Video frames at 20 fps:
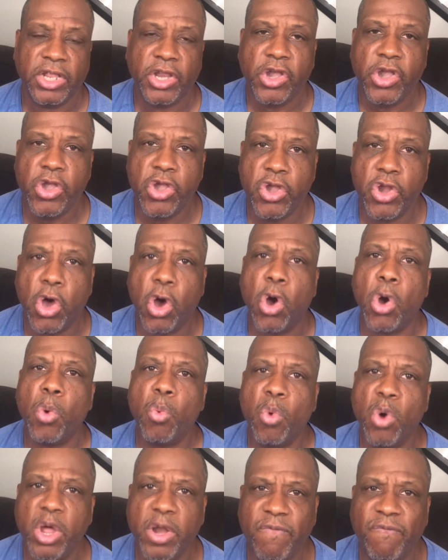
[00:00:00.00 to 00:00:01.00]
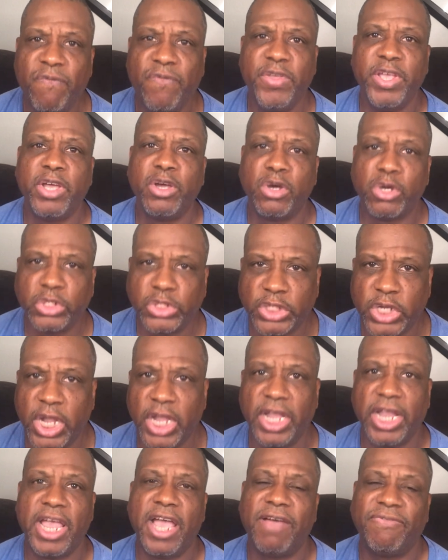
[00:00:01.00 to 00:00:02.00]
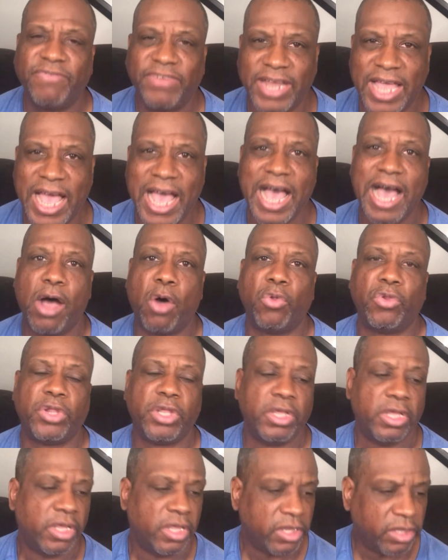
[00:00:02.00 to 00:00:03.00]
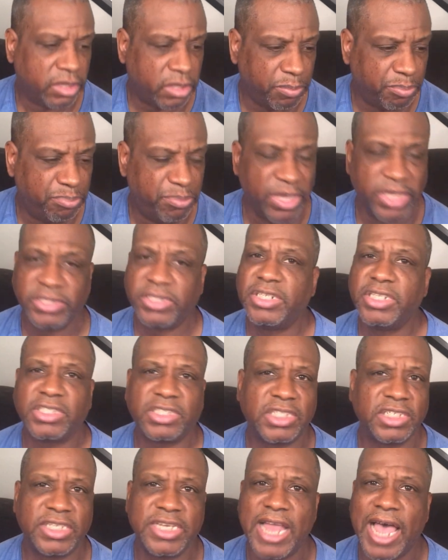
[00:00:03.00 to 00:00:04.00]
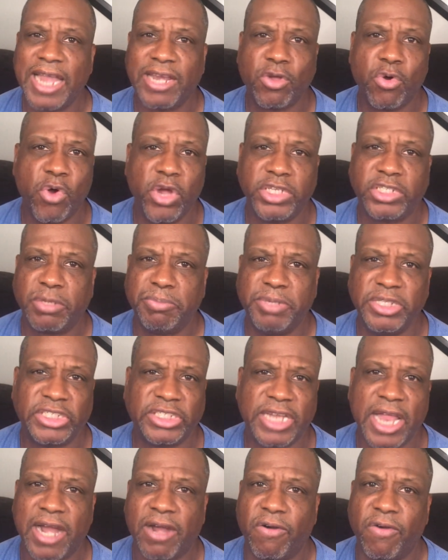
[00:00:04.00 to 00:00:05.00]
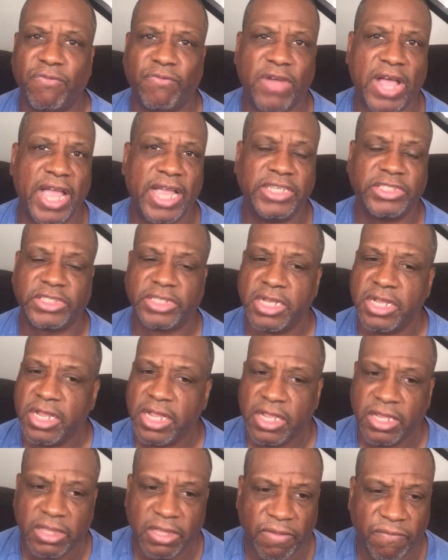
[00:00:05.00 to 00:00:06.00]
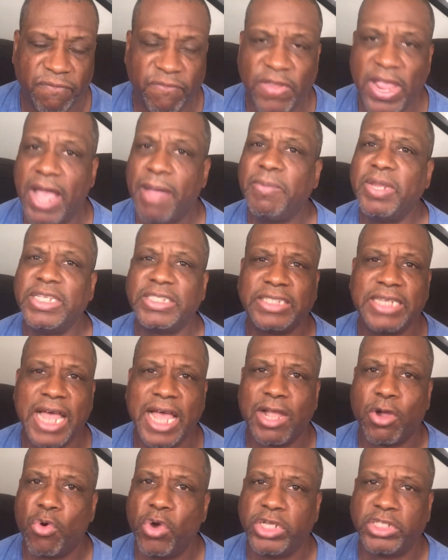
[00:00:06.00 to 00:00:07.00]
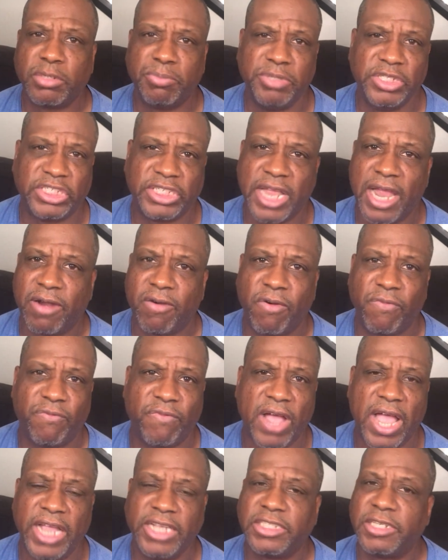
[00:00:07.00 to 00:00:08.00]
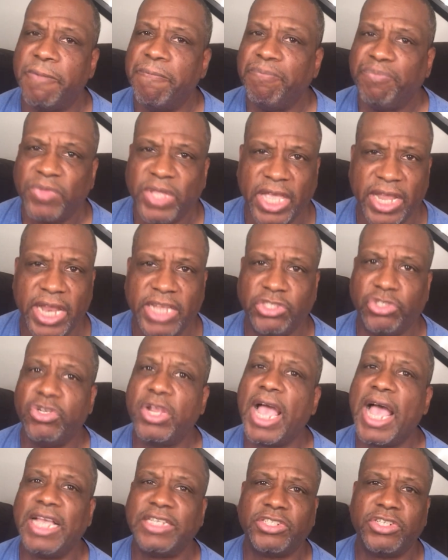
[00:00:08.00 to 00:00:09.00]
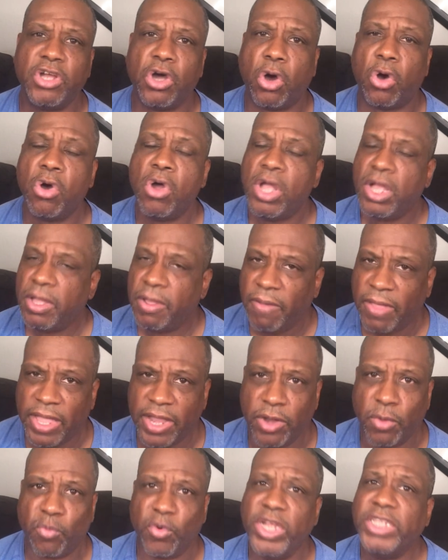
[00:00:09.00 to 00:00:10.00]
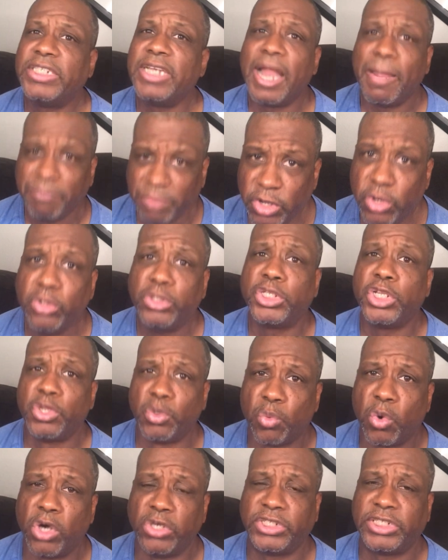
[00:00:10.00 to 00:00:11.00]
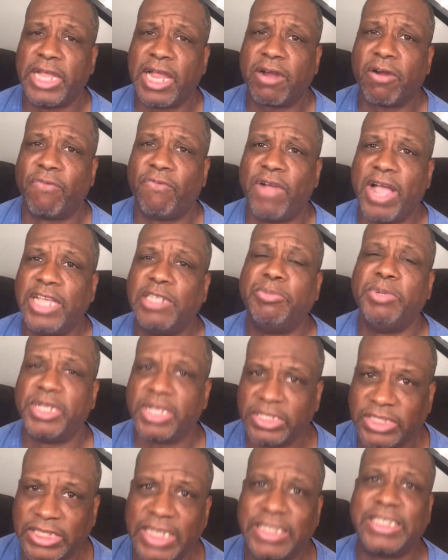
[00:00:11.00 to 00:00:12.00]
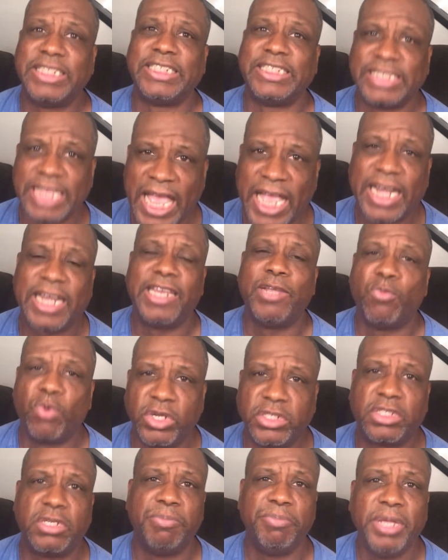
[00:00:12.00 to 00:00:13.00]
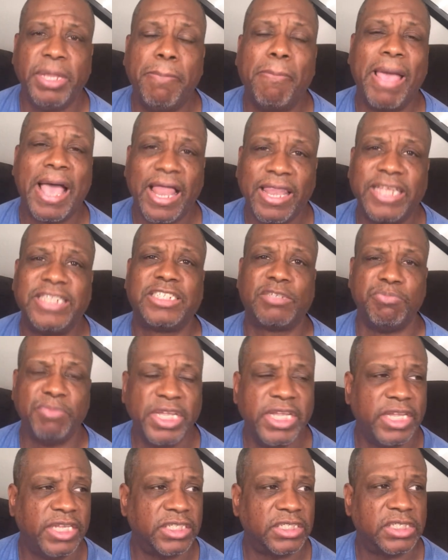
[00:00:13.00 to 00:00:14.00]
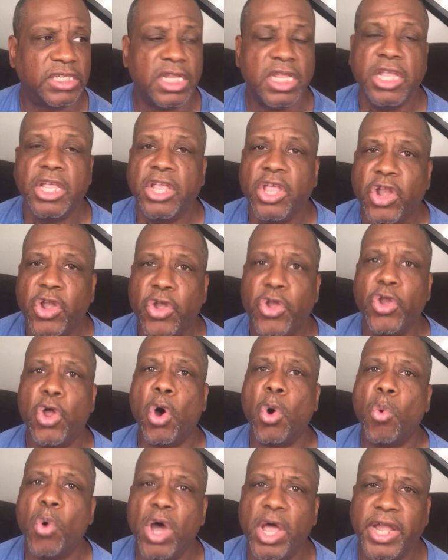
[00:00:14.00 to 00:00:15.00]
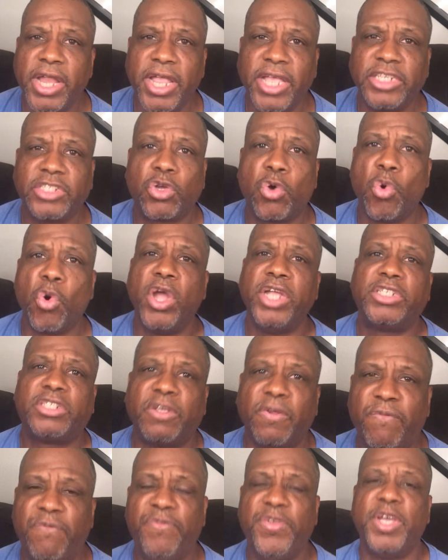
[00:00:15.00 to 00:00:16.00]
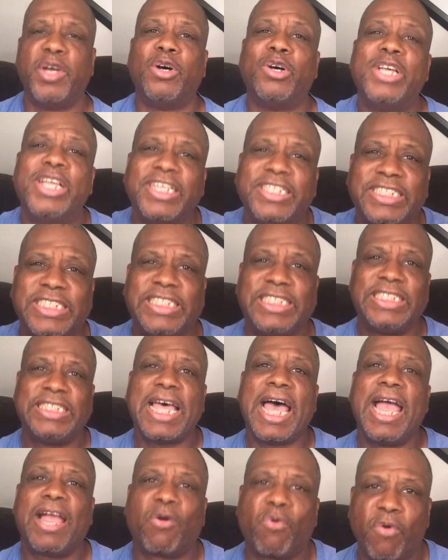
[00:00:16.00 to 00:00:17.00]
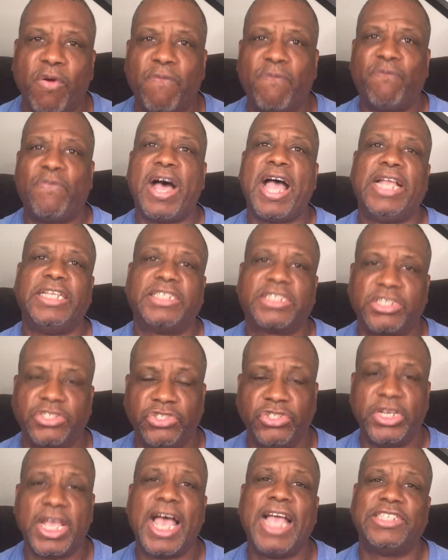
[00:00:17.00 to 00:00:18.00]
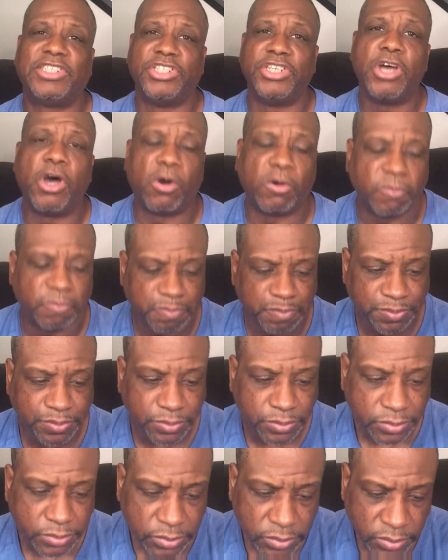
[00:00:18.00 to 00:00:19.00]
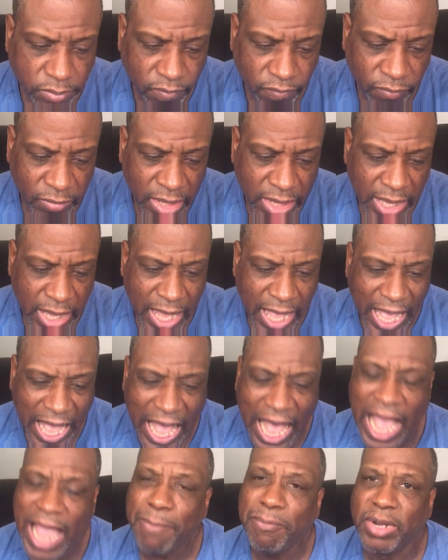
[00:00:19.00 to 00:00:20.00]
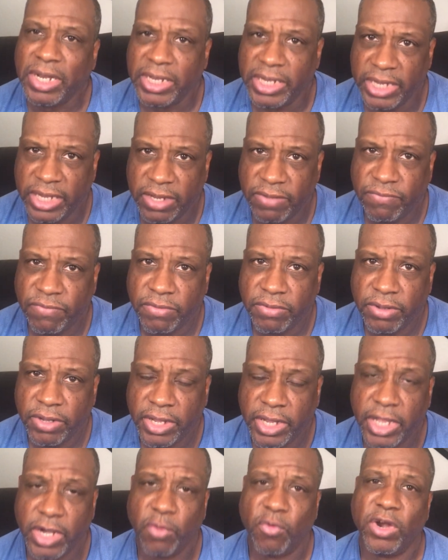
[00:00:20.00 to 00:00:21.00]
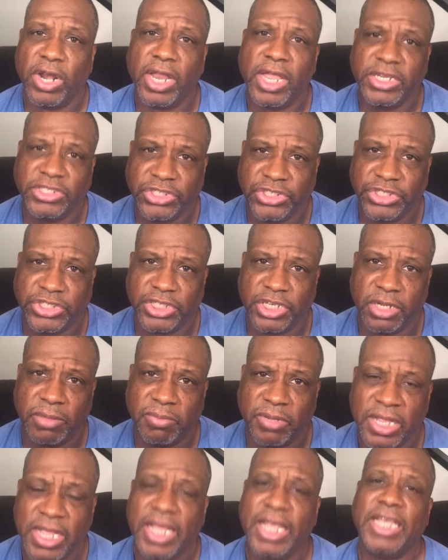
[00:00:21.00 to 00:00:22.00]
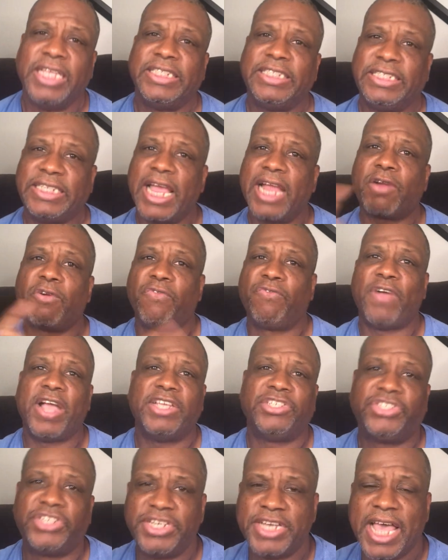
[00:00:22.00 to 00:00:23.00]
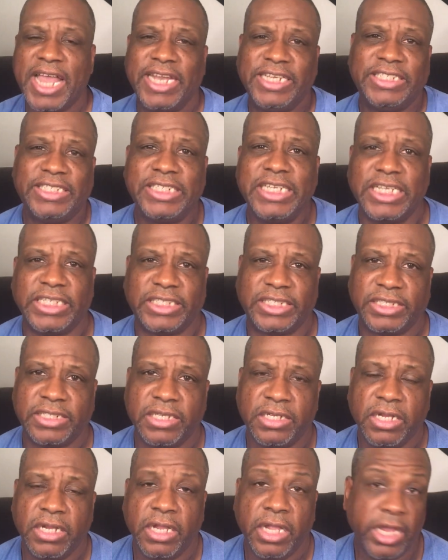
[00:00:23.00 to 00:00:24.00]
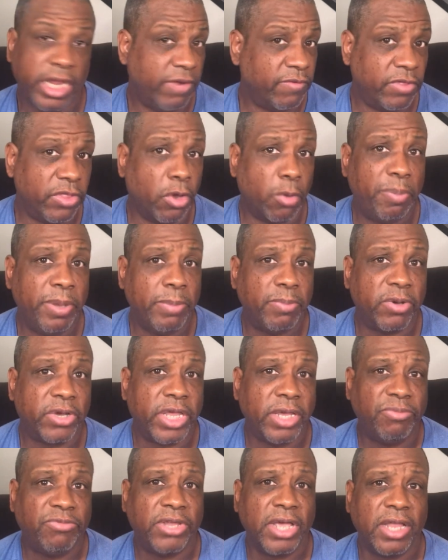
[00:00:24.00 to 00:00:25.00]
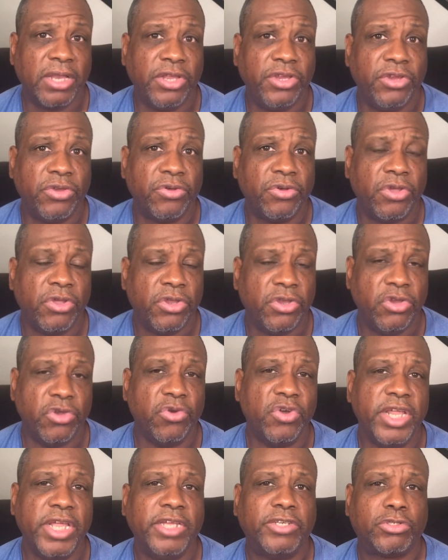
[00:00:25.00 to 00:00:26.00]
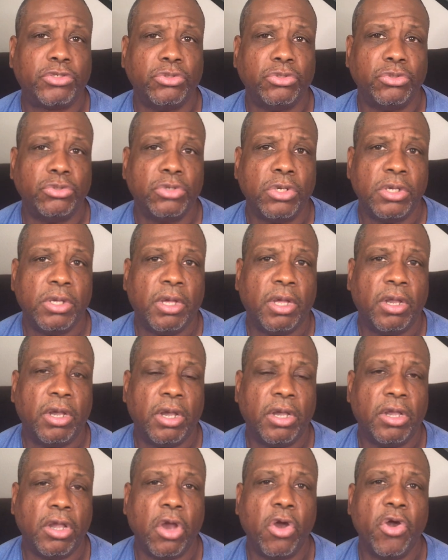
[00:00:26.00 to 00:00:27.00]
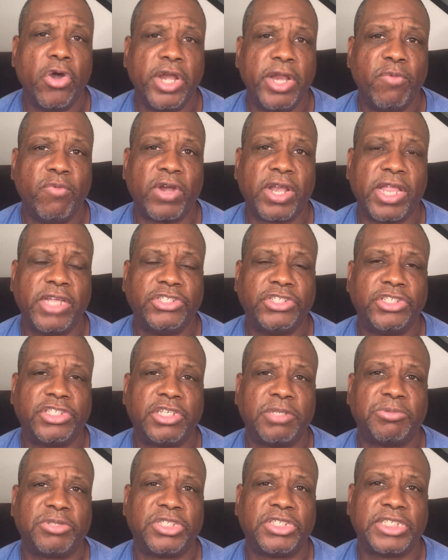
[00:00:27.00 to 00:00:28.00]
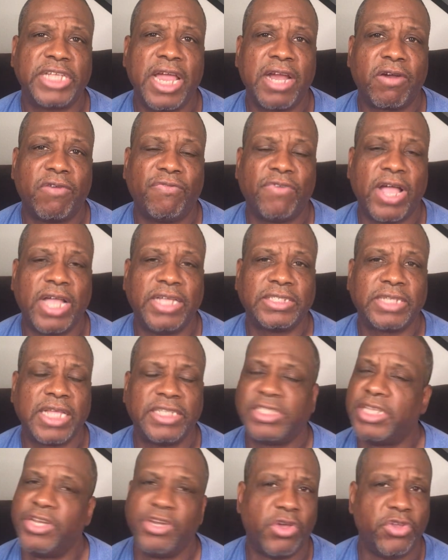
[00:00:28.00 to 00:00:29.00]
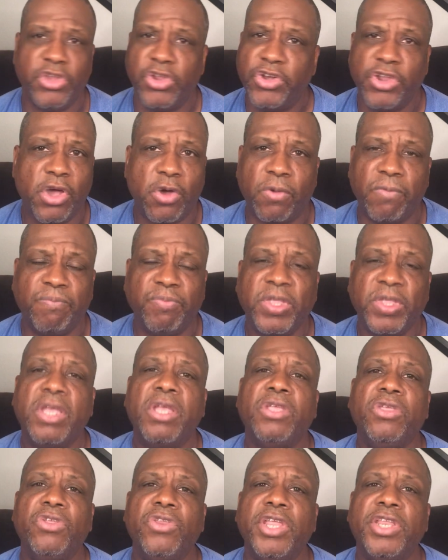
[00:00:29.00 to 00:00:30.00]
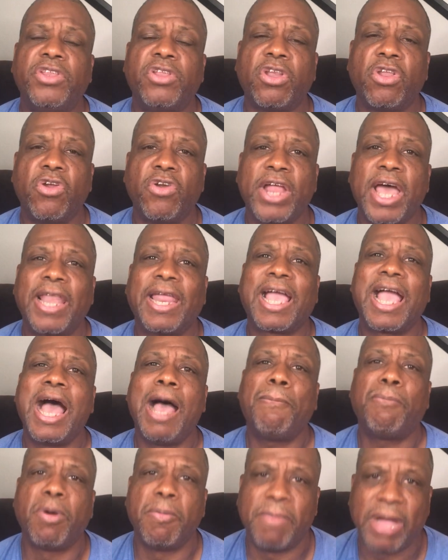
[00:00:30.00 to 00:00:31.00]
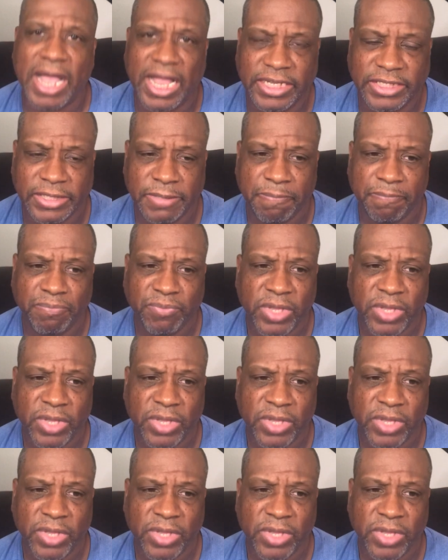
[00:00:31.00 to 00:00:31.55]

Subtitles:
No one feels left out. The business is not going to be sacrificed. The family is not going to be sacrificed. And as you guys know, and the reason I'm using the word sacrifice, because that's exactly what, to me, balance means. No one is going to feel sacrificed, because you guys know, I believe in a relationship, sacrifice should not exist. Even though people keep telling you, you need to learn in relationships to sacrifice. I said, no, you don't. You need to learn how to compromise.